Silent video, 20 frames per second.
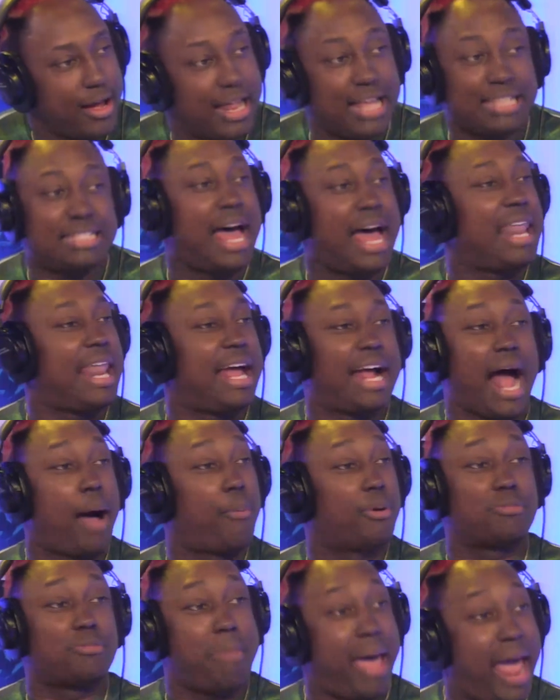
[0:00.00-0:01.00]
It's not like
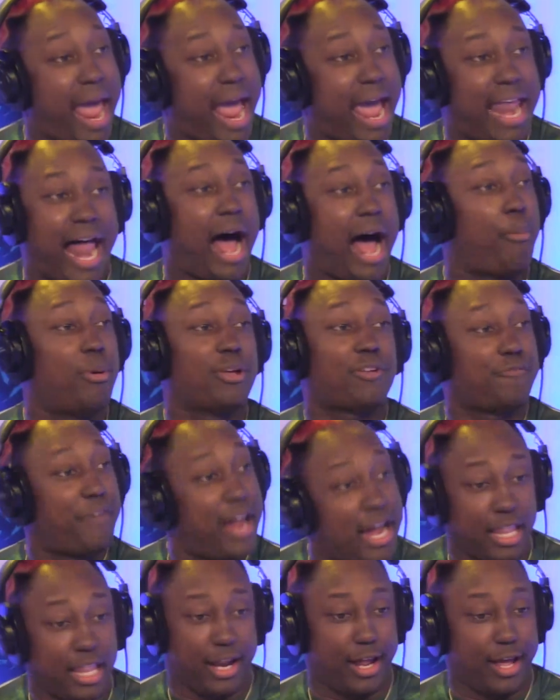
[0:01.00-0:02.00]
I was mad. I was
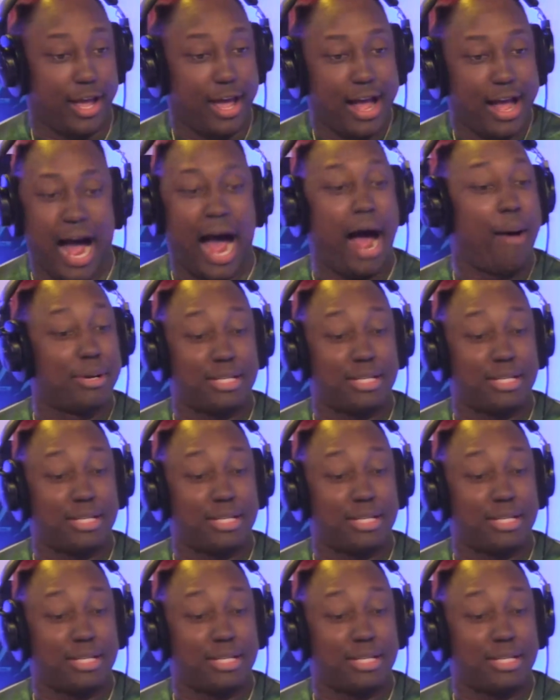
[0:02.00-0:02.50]
feeling it. I was